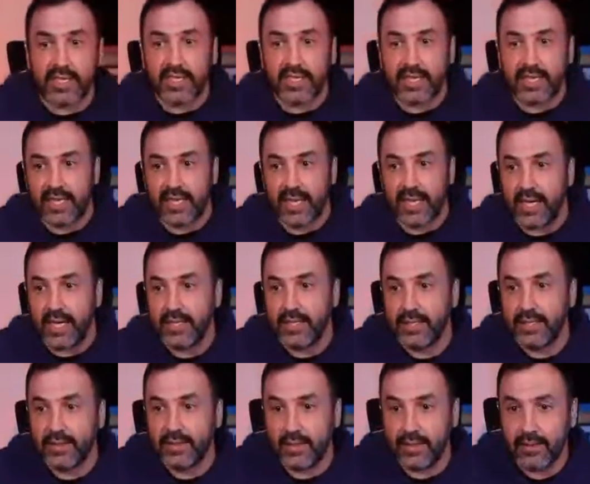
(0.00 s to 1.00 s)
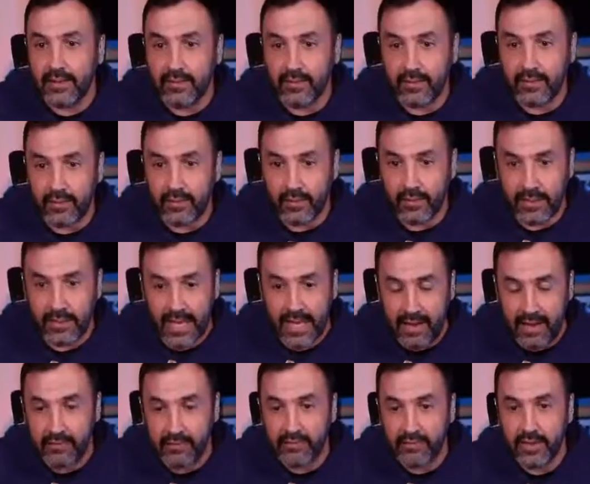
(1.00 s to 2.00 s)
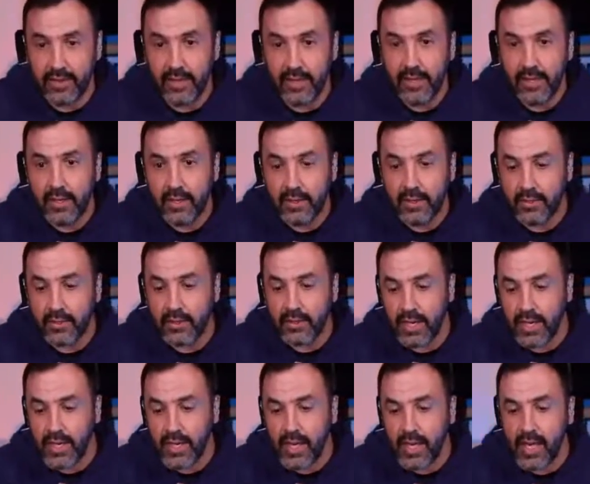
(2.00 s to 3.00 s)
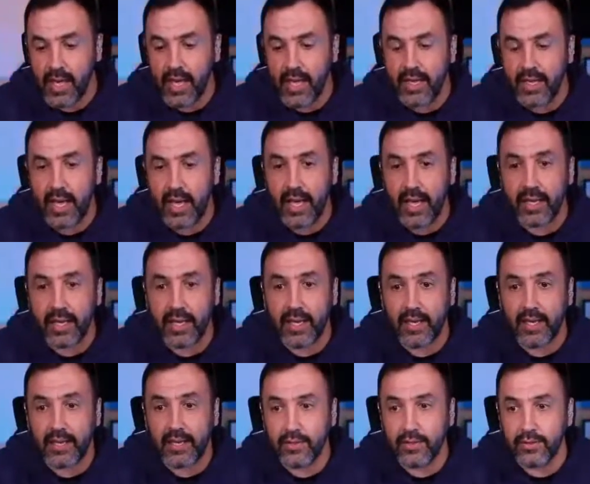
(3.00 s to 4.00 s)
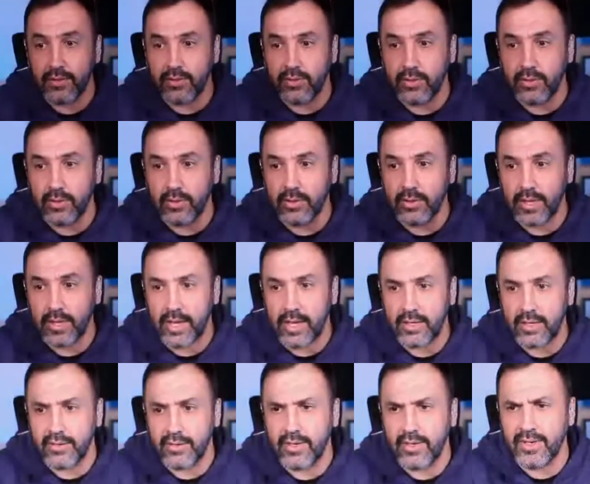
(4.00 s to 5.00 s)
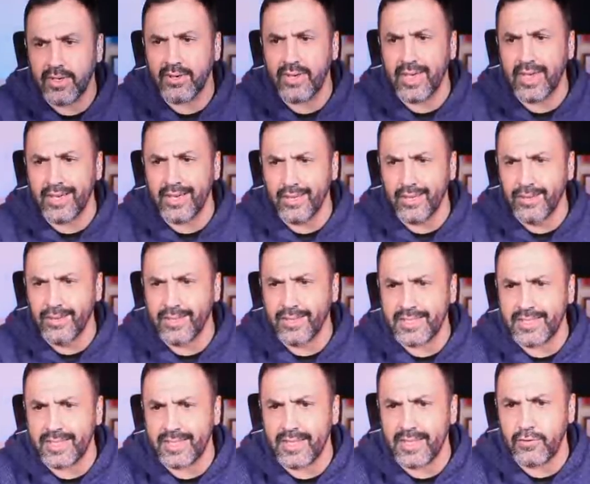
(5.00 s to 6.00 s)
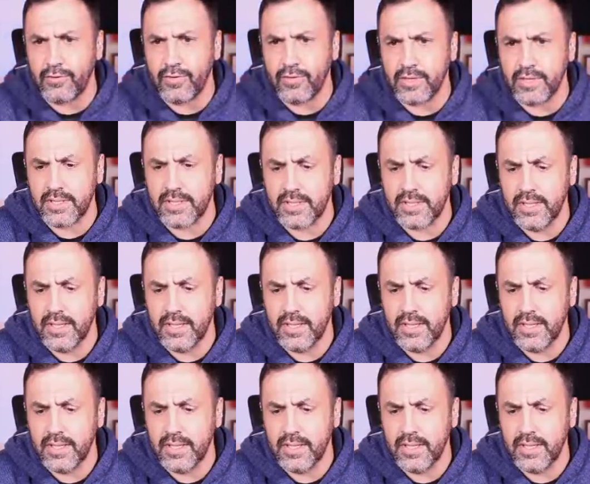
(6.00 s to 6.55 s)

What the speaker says: this light live, okay, and I can control, and you can notice the difference